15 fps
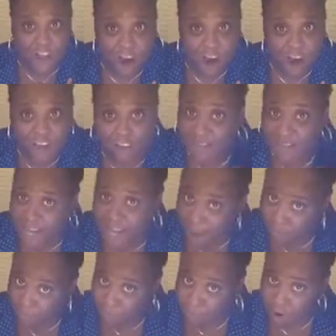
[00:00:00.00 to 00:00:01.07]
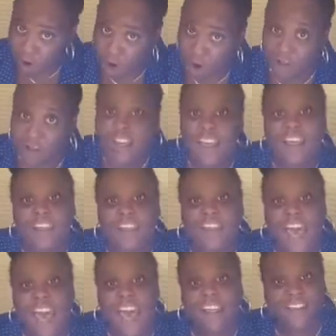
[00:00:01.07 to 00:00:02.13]
thought, and I was wrong,
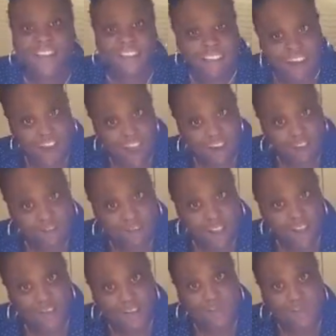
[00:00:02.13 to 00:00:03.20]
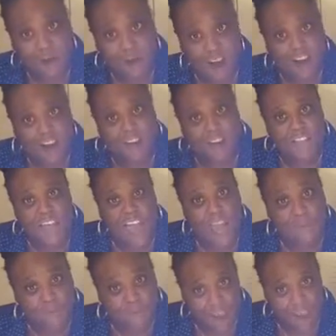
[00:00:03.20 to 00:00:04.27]
that the collard greens was part of the
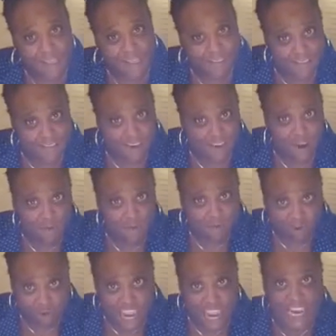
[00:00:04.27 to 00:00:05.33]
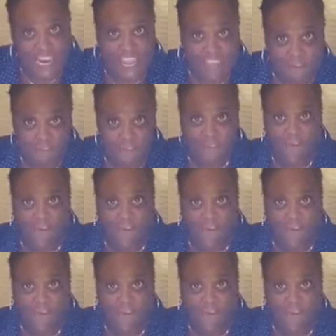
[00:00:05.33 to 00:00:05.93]
amaranth, green leafy